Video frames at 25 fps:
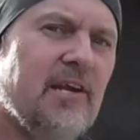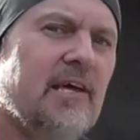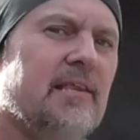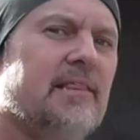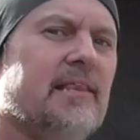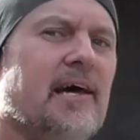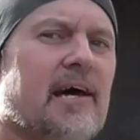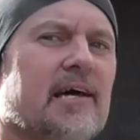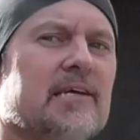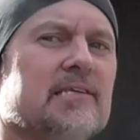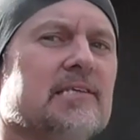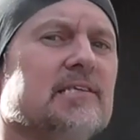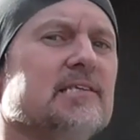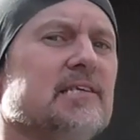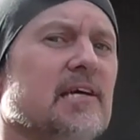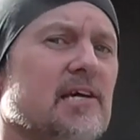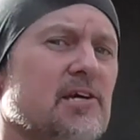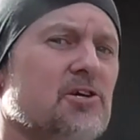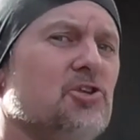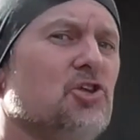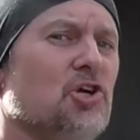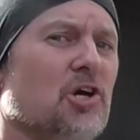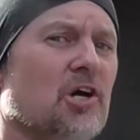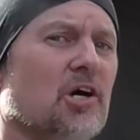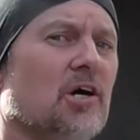in that
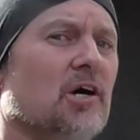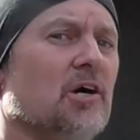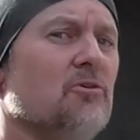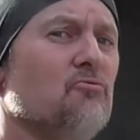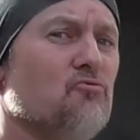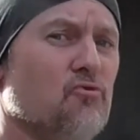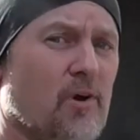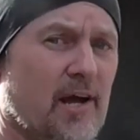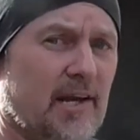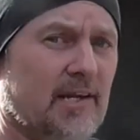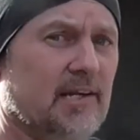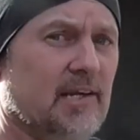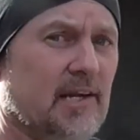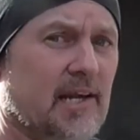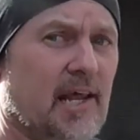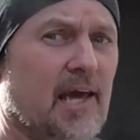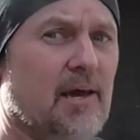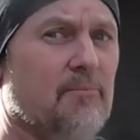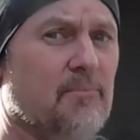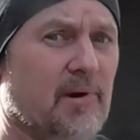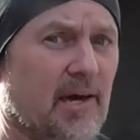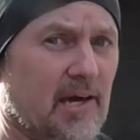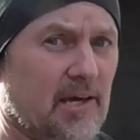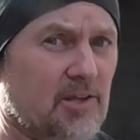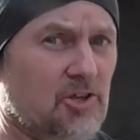CGI rendered
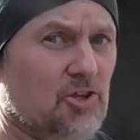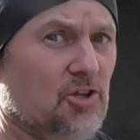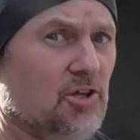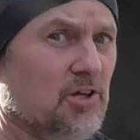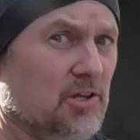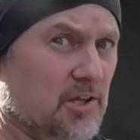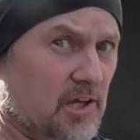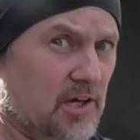image